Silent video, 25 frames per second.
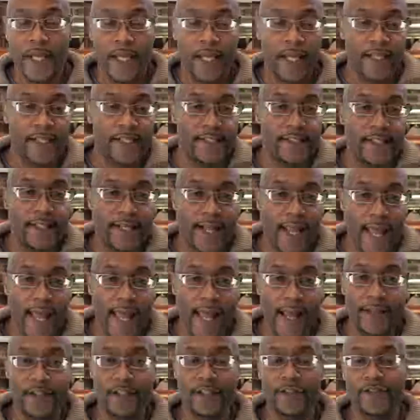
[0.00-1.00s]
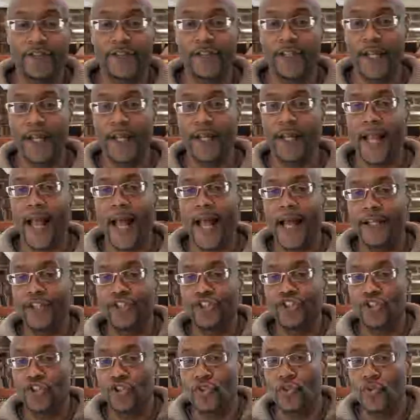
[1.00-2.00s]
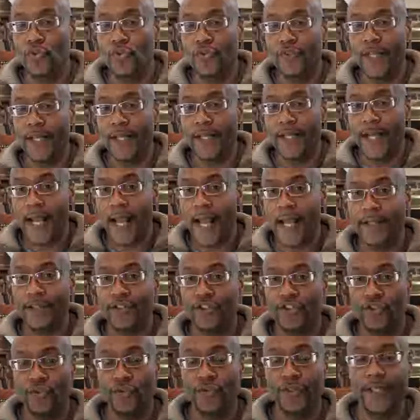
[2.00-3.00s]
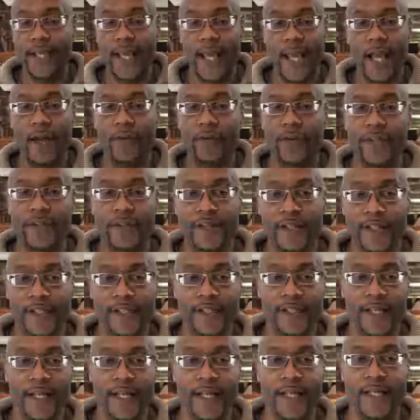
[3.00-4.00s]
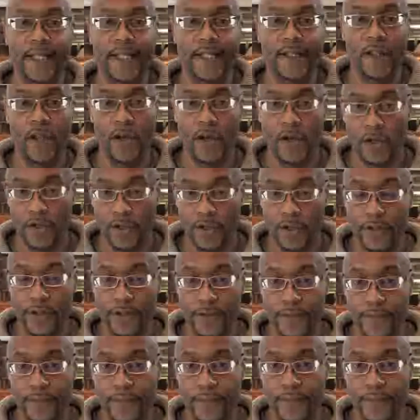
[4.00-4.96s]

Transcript: It is an act of saying, I choose not to carry this any longer.